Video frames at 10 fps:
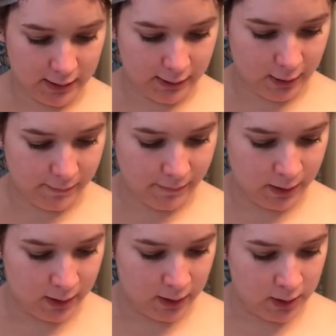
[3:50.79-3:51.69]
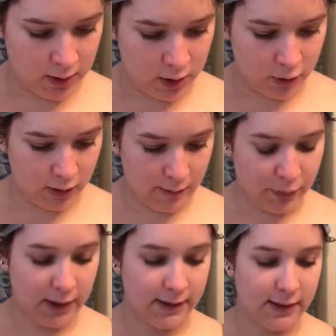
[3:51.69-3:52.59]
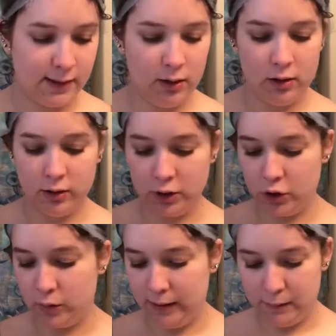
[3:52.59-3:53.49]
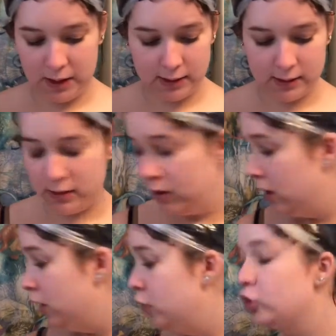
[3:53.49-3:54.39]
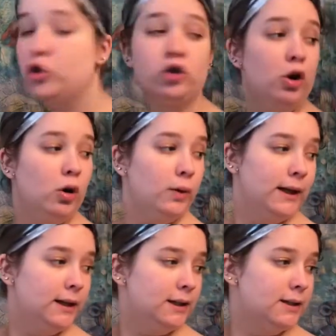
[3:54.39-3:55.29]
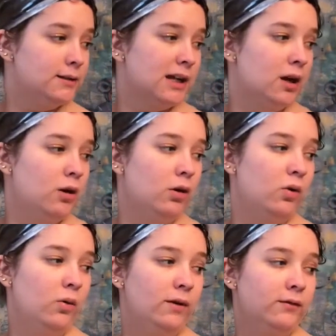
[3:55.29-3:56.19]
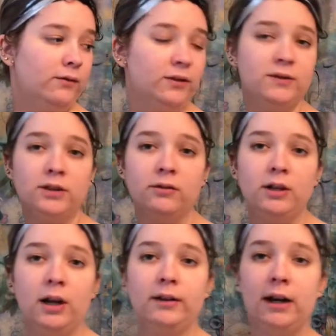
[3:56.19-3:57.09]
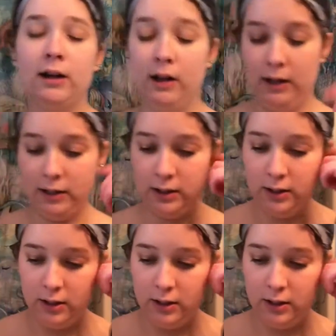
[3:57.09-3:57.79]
Oh, there. Do not process longer than 20 minutes. So it is 1:53 on that clock.